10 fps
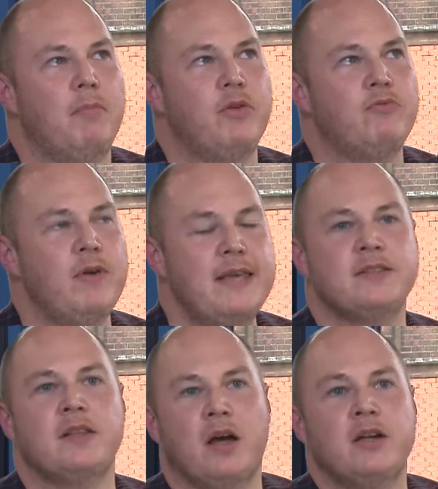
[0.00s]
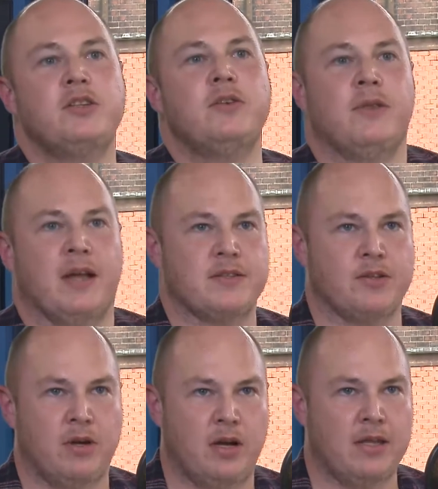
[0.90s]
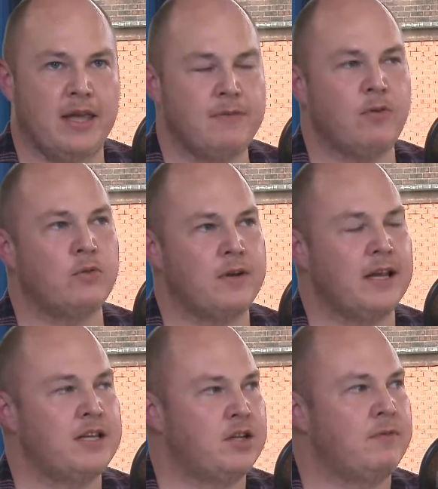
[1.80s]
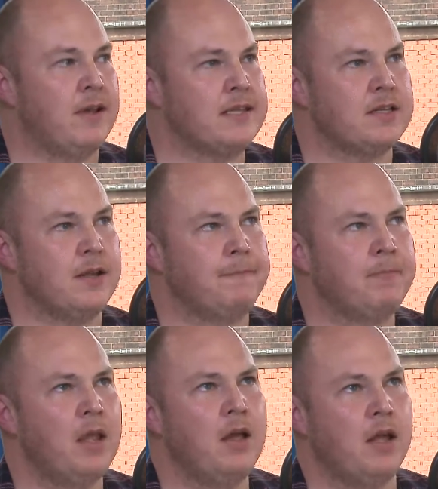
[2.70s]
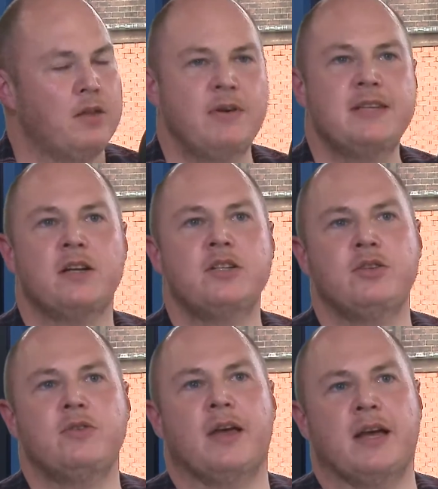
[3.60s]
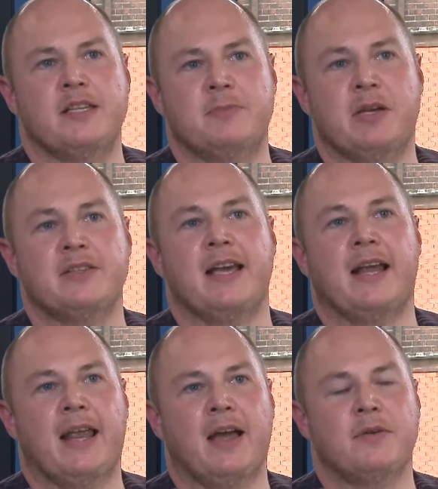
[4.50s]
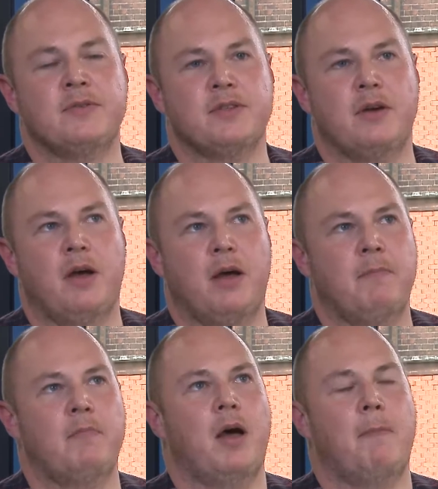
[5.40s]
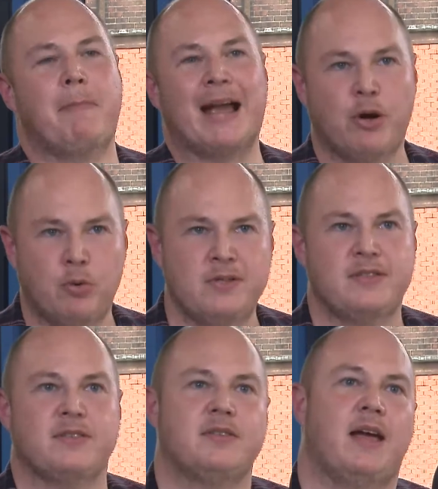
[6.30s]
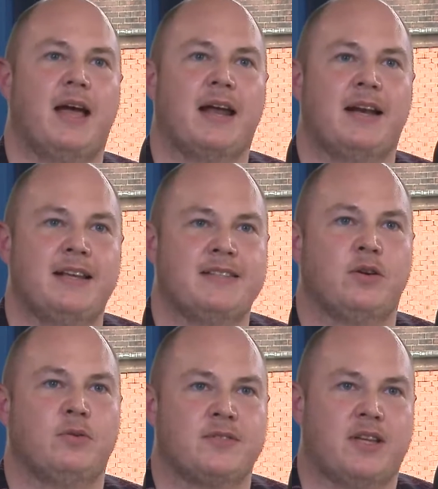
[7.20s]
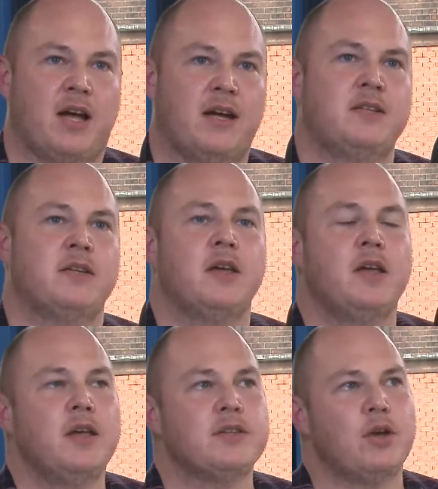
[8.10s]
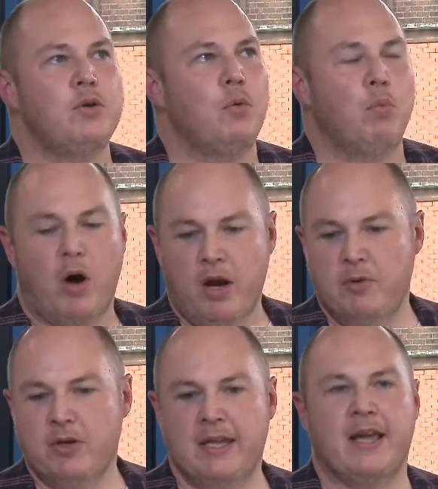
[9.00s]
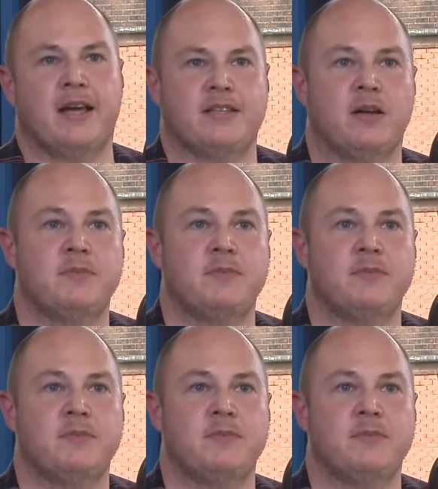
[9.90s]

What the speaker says: the reason that I do that, so I get involved in angel investing, and the reason I do that is because it allows a backwards analytical side. So what I'm looking at is I'm